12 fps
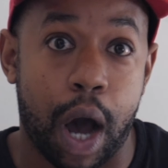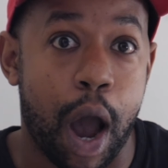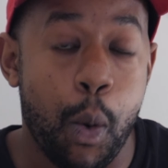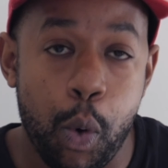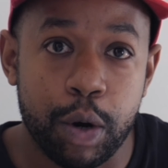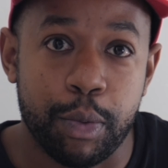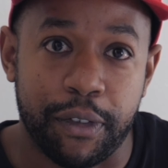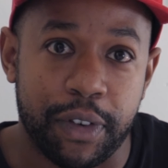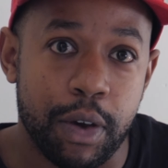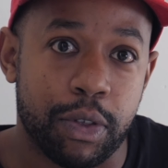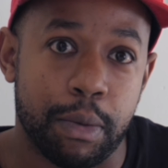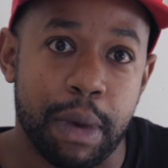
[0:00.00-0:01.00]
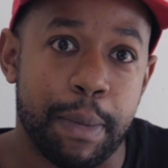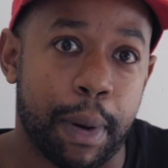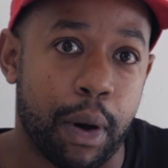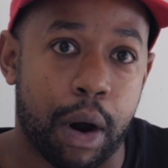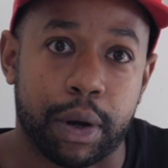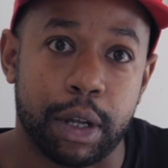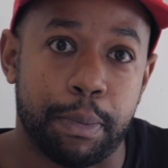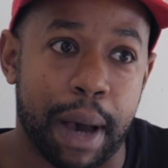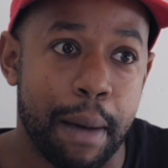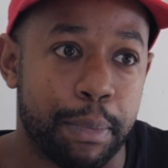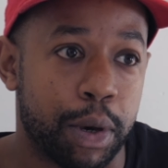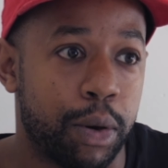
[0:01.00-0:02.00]
I want to review the Meepo Hurricane
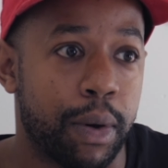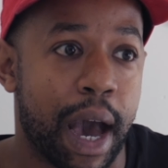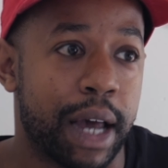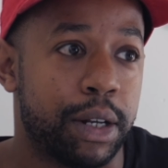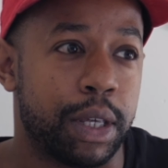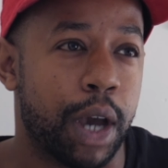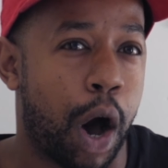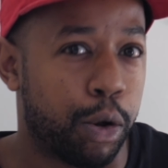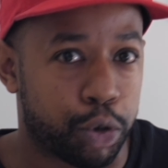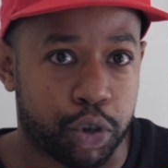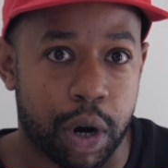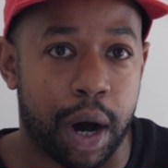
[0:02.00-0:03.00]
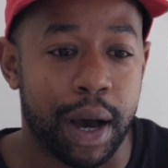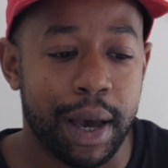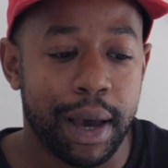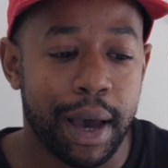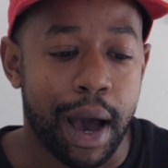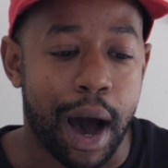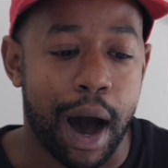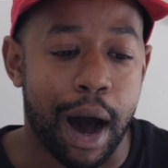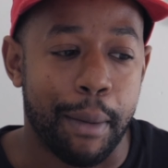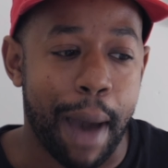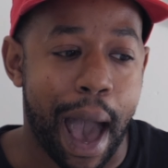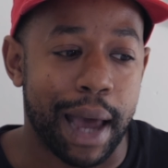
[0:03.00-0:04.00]
Bamboo and the Ultra.
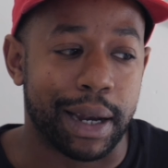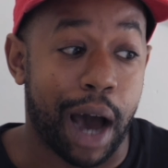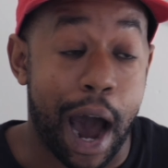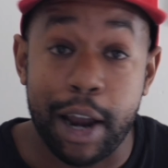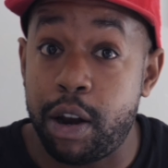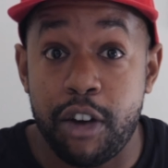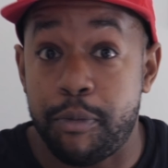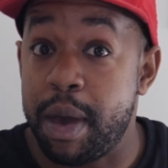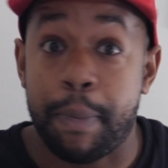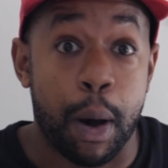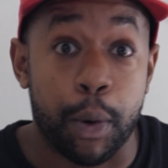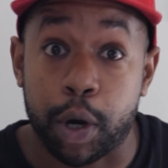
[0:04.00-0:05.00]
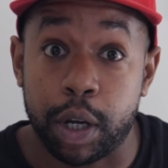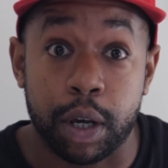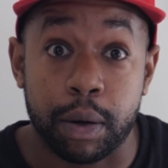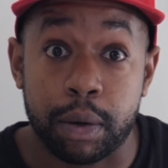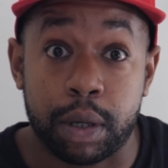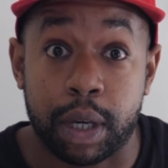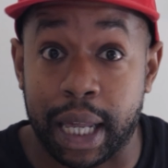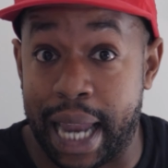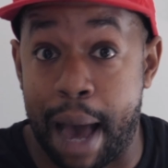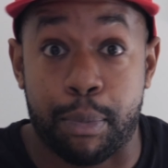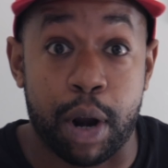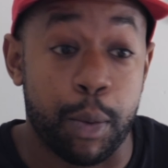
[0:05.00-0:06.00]
And I don't know if Meepo are going to
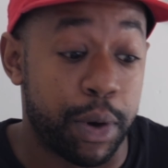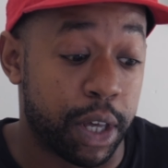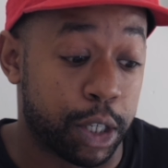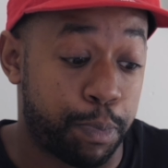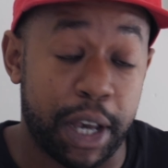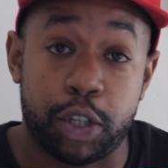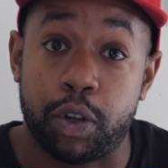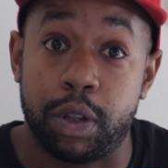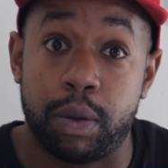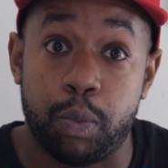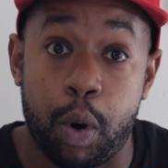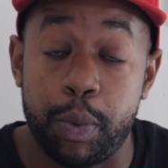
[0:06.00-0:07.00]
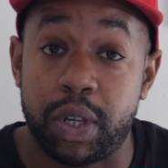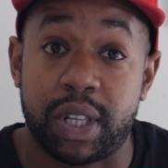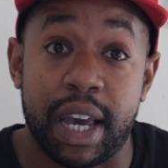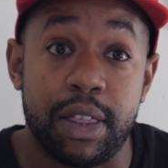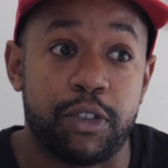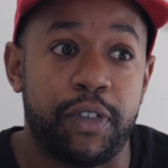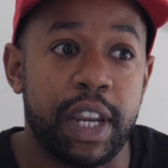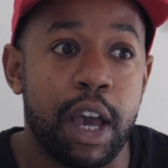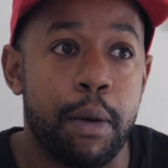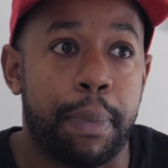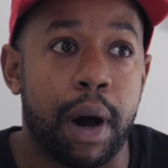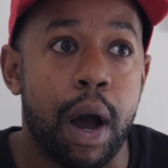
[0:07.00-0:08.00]
collaborate with us based on what we say in this
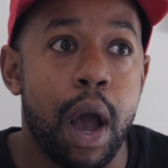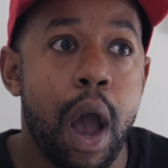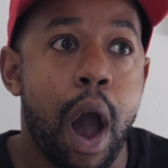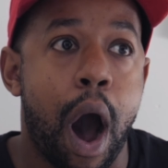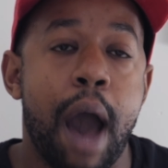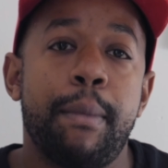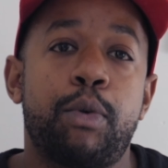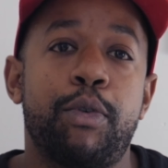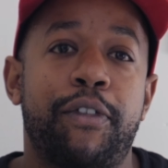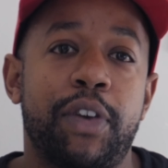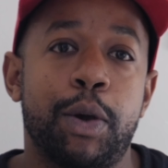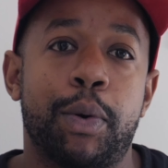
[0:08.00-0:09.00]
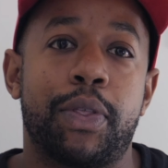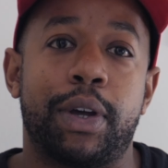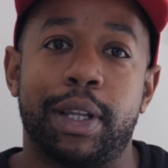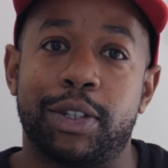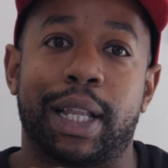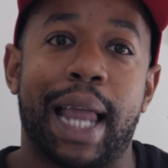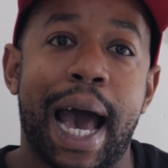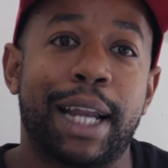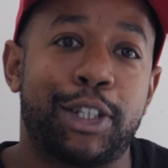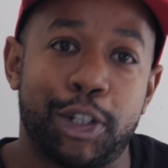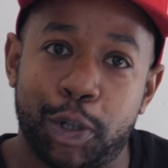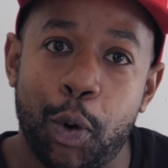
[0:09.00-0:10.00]
video, but I'm a reviewer that is
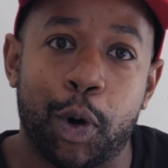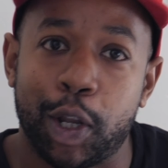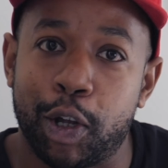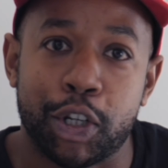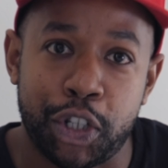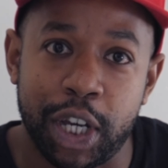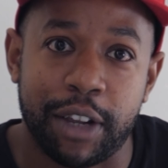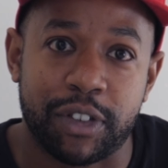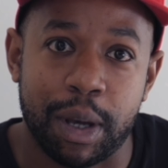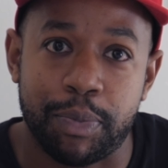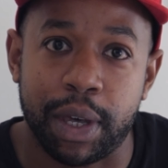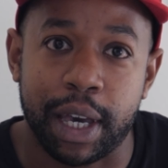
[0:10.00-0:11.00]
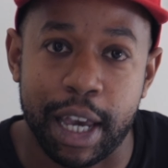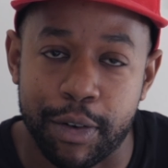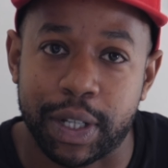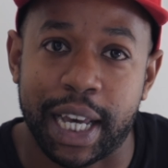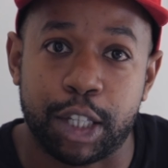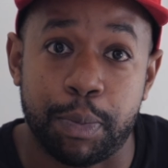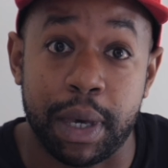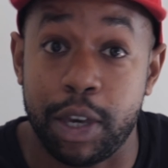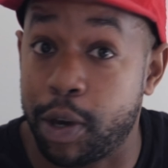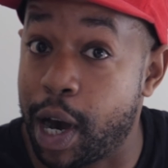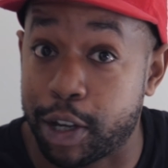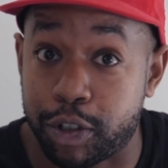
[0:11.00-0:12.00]
glad to talk a lot of shit if something irritates me.
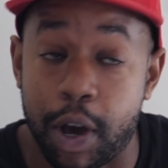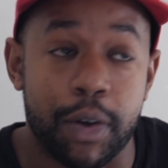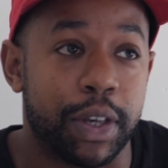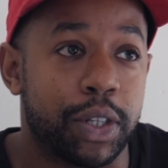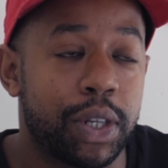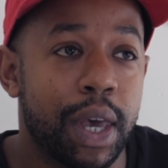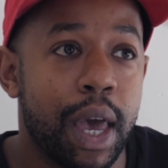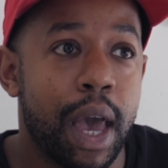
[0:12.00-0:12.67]
You guys know this.